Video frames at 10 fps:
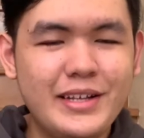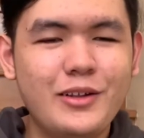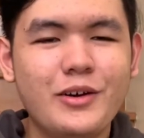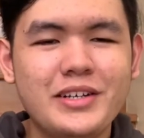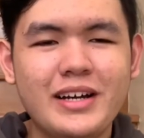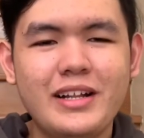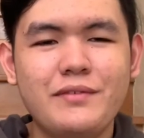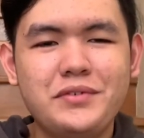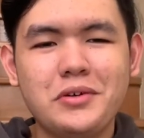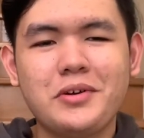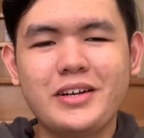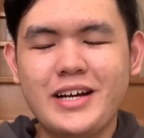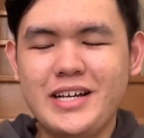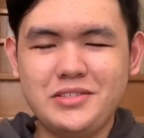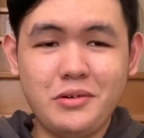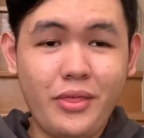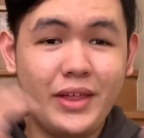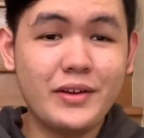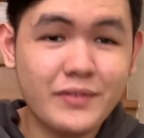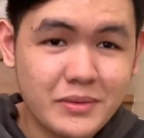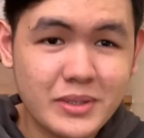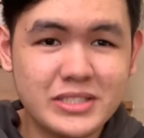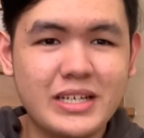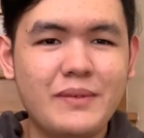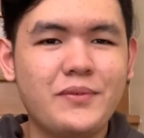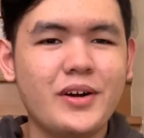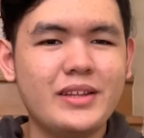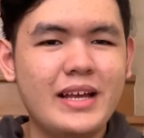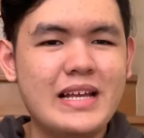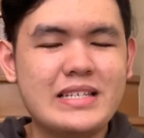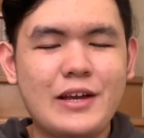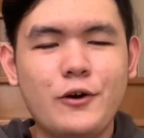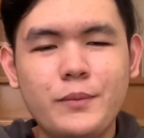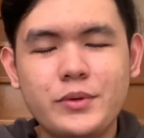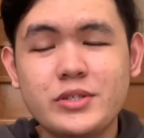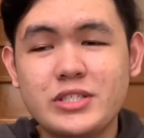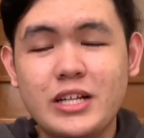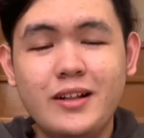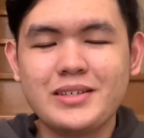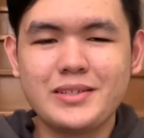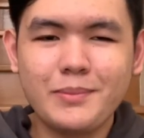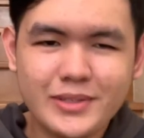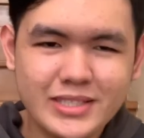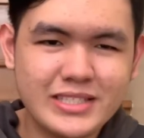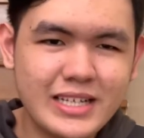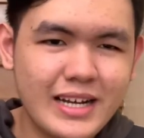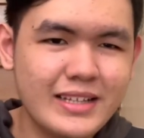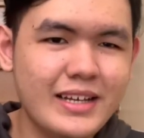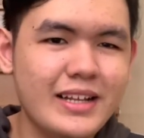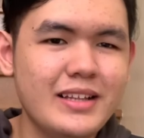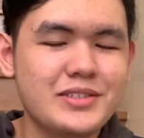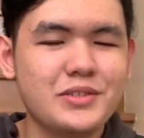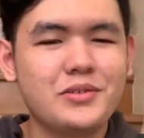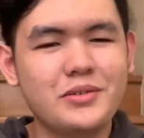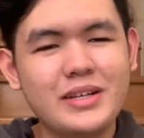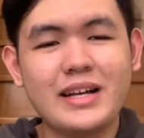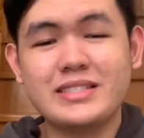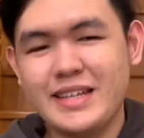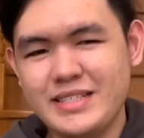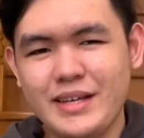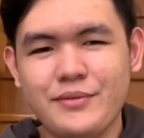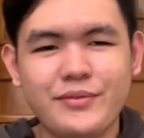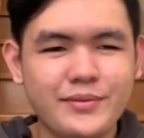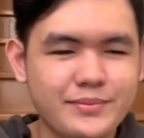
loyal viewer guys. So thank you very much Gab Fortes. I hope you still support this channel. So yeah, stay safe.